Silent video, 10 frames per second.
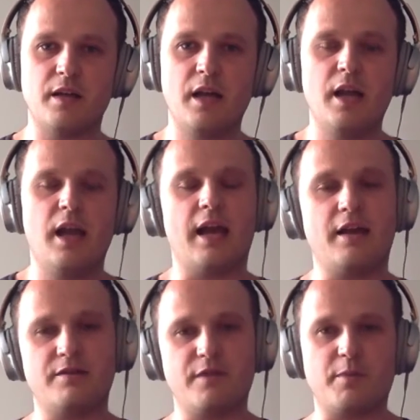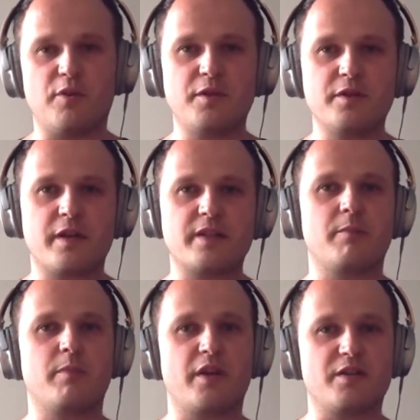and VP of engineering
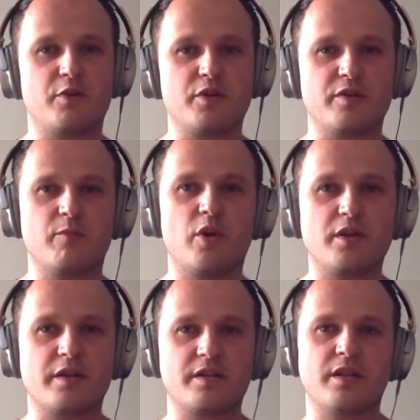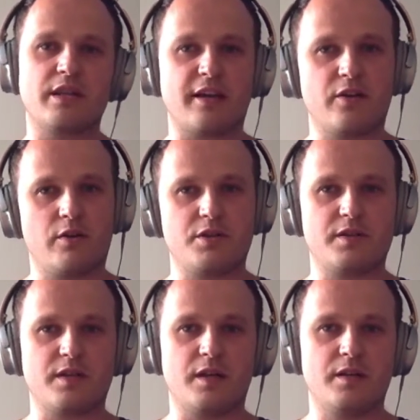somebody who is more interested in technology side.